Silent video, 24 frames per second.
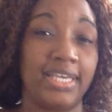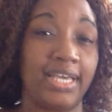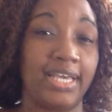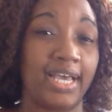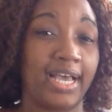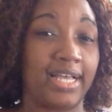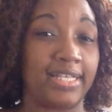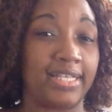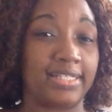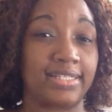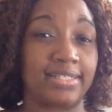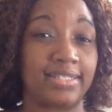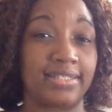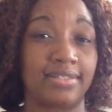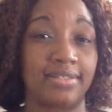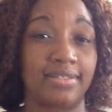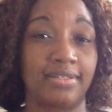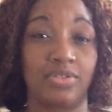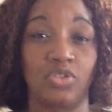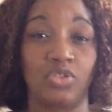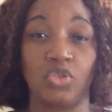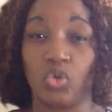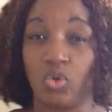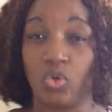has
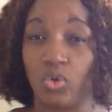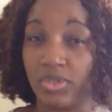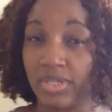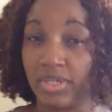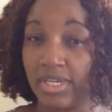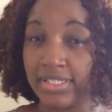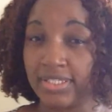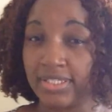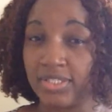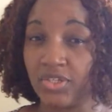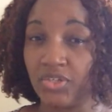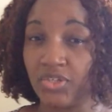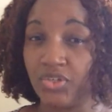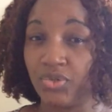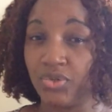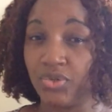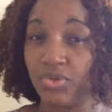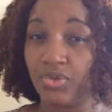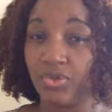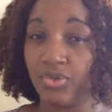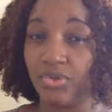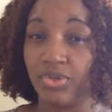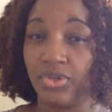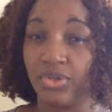told us to
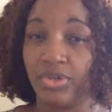do,